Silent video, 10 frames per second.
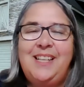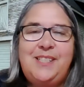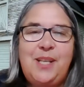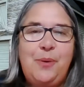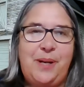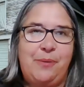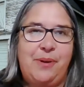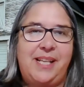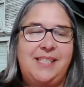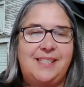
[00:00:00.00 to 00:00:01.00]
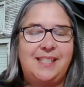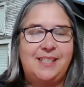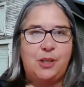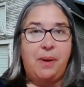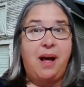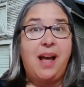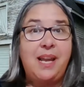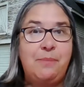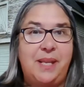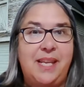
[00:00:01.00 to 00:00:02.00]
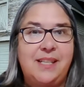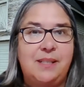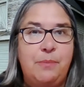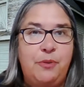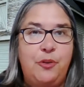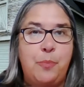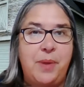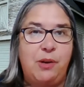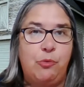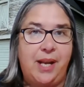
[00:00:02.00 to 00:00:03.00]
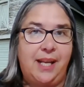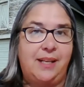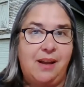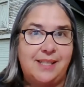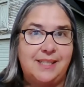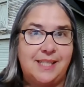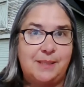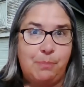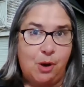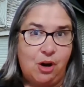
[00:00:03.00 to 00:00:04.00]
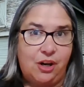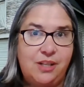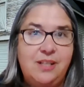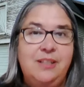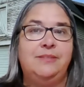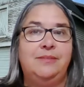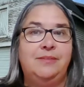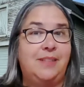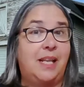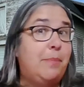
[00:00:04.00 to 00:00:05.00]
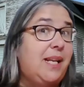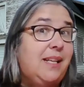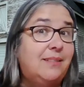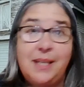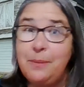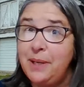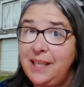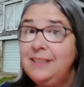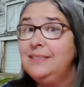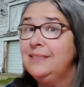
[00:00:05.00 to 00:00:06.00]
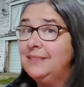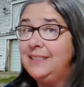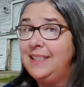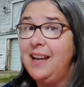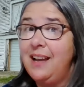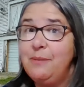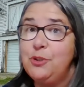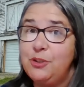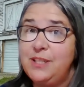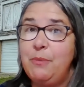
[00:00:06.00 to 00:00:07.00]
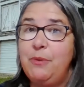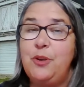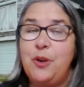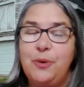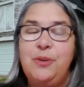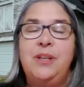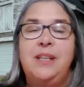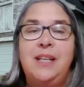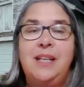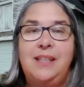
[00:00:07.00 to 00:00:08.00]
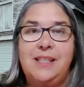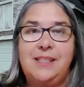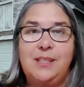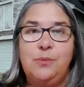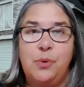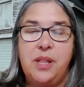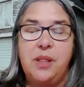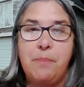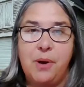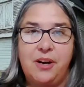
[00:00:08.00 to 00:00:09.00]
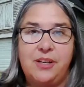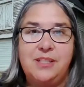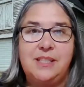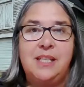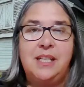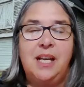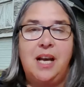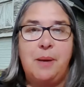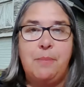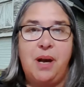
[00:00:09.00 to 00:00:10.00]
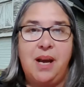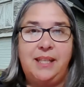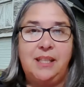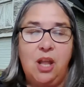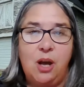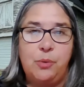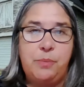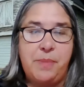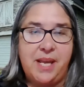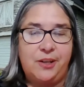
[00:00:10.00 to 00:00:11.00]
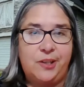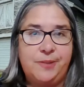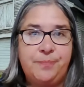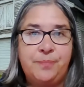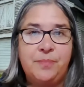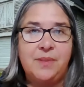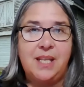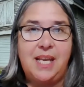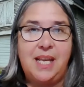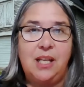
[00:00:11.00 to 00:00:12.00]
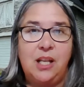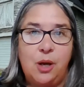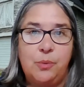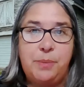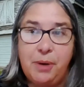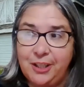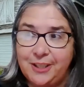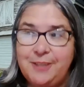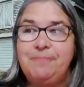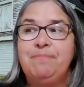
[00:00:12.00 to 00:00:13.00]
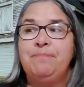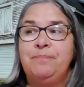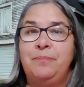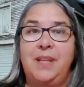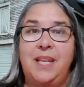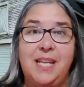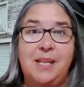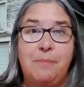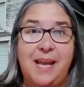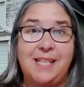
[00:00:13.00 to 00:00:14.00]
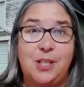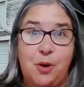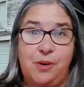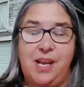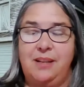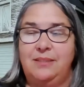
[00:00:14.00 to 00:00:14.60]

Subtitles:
So anyways, so behind me, some of you may recognize this barn. Anybody? Yeah, I'm sure some of you know. This is one of the barns behind the Longwood Manor at Longwood Park in Macedonia.